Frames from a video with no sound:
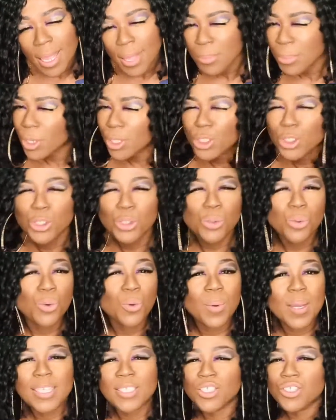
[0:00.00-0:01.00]
because you
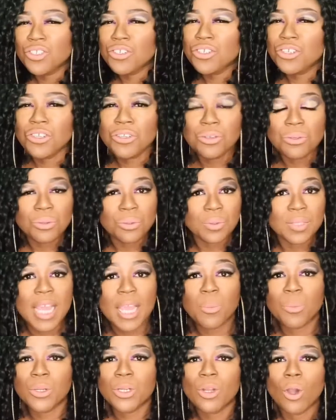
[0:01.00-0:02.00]
always knew they
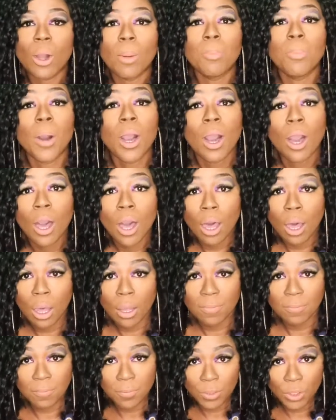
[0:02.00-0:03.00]
were not a par
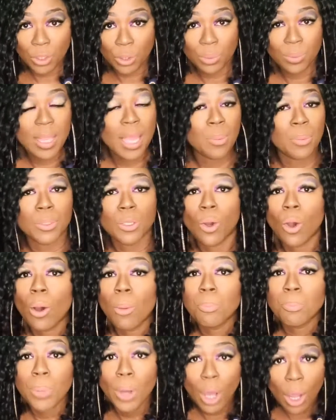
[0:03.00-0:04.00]
for you. They were not on
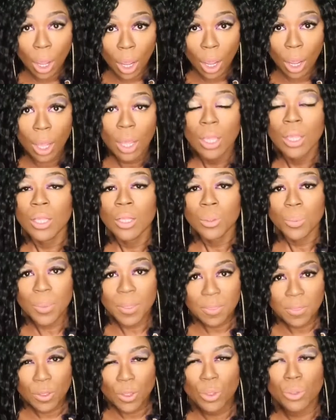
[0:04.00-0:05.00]
par
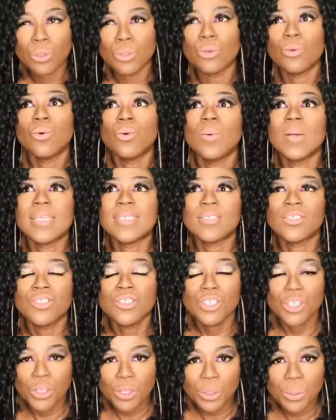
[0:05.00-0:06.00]
with you. You always
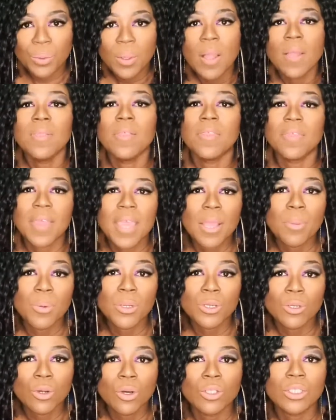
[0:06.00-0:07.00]
knew that they were
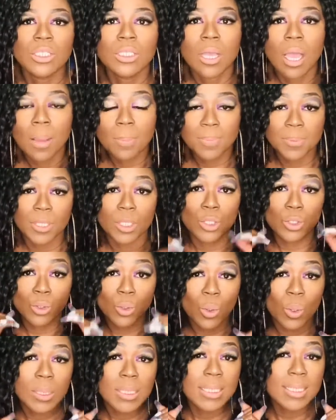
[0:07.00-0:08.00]
not up to
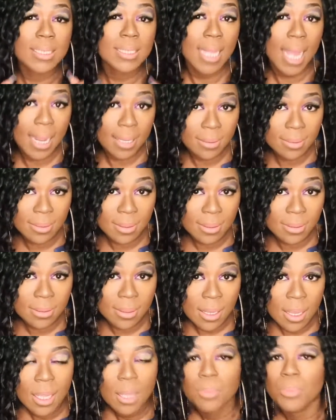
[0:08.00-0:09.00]
your standard,
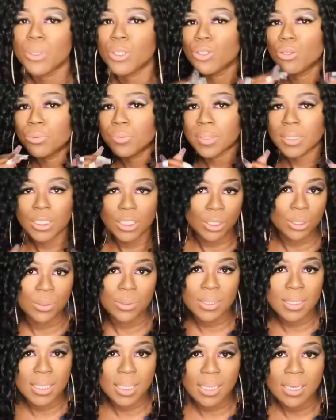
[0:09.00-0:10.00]
but you
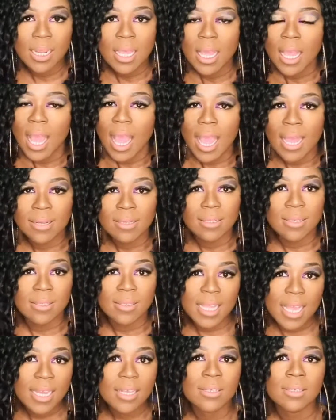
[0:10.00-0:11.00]
reduced it. And
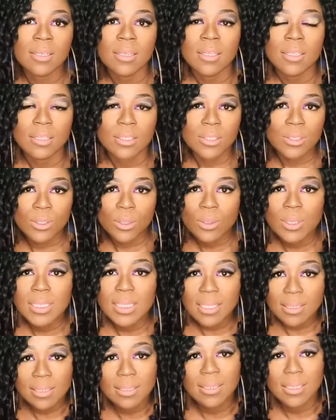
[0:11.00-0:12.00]
then the
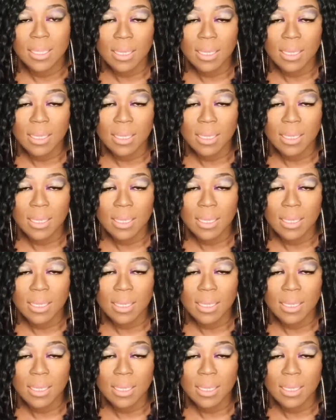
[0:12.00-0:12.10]
toxicity